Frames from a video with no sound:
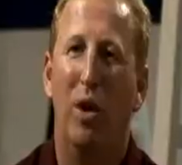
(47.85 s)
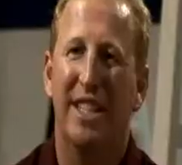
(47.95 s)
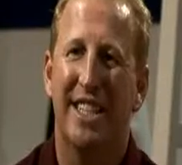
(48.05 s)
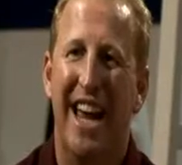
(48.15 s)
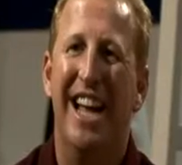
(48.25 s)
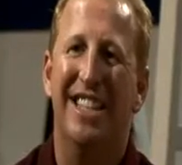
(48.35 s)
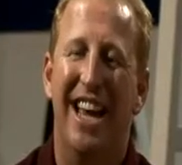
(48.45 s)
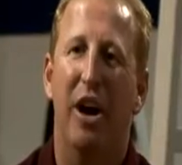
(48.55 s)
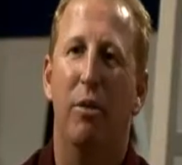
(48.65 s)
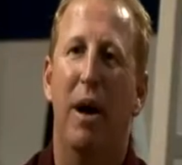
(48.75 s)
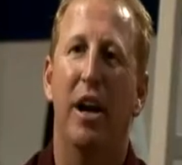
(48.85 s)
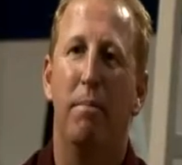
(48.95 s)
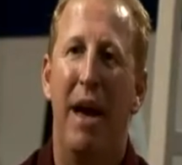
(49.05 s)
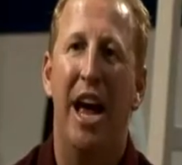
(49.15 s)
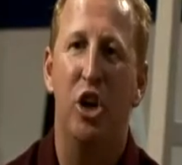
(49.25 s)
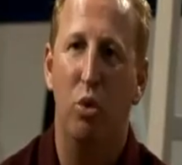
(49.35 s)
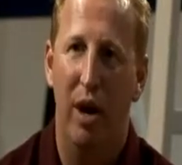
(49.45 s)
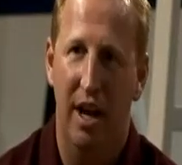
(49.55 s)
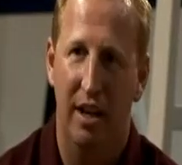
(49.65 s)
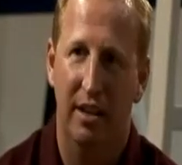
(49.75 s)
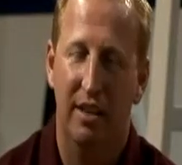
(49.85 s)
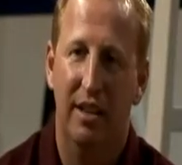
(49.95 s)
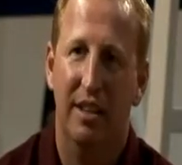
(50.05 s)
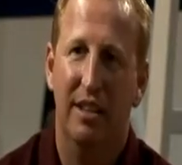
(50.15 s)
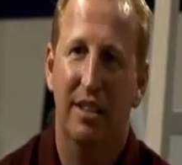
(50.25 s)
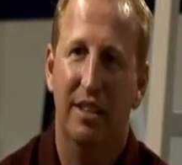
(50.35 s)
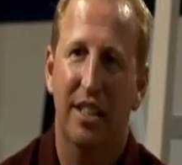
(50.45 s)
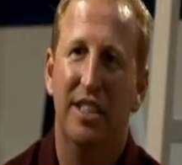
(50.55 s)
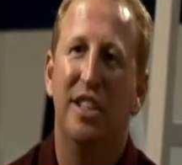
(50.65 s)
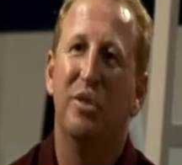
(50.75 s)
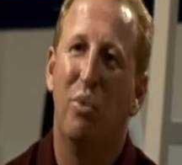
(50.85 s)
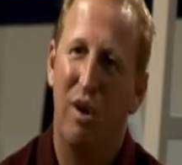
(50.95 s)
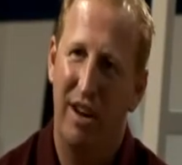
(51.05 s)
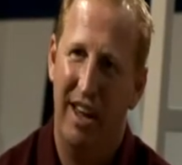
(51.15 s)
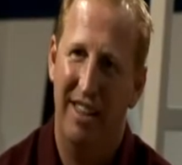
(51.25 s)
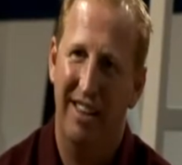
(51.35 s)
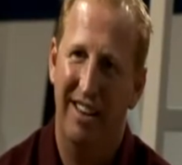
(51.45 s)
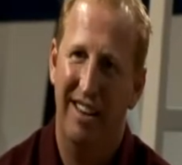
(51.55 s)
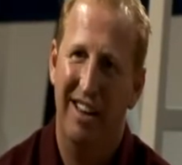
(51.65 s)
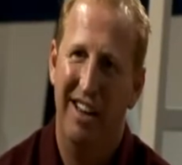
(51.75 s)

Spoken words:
What stands out about Emmanuel is his work ethic.